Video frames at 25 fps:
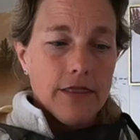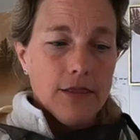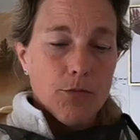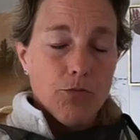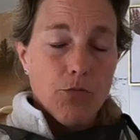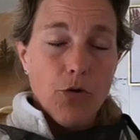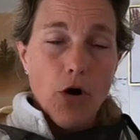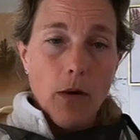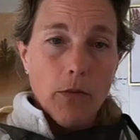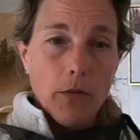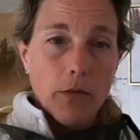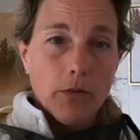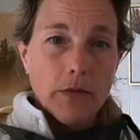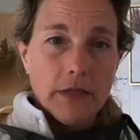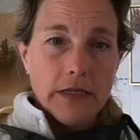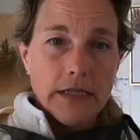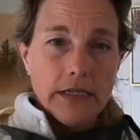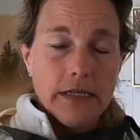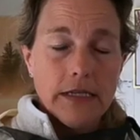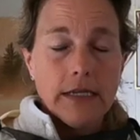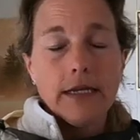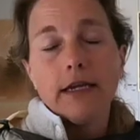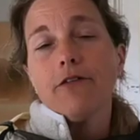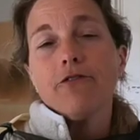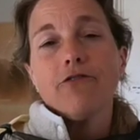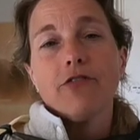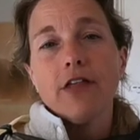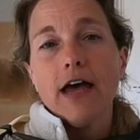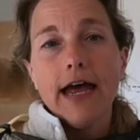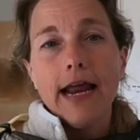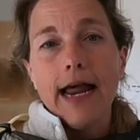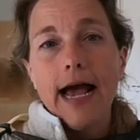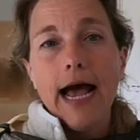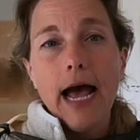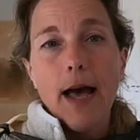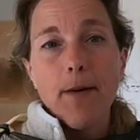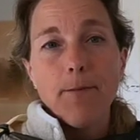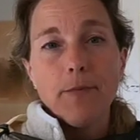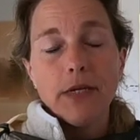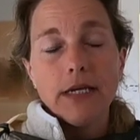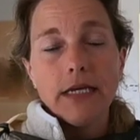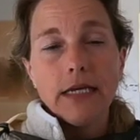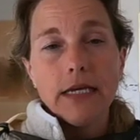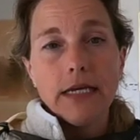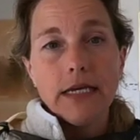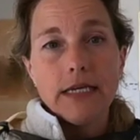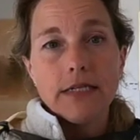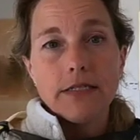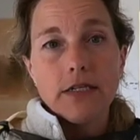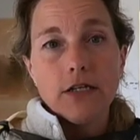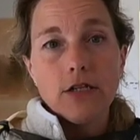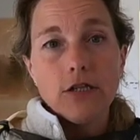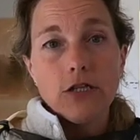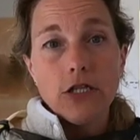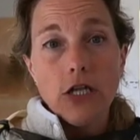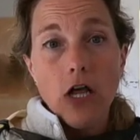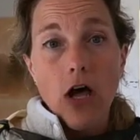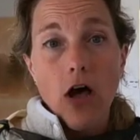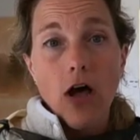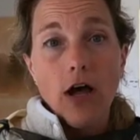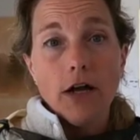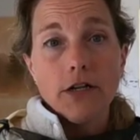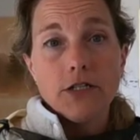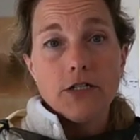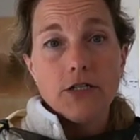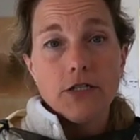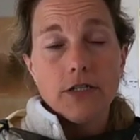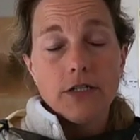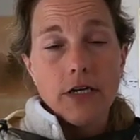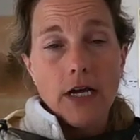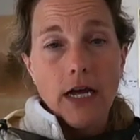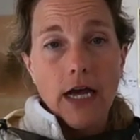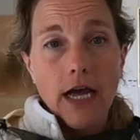the probability of that happening is a lot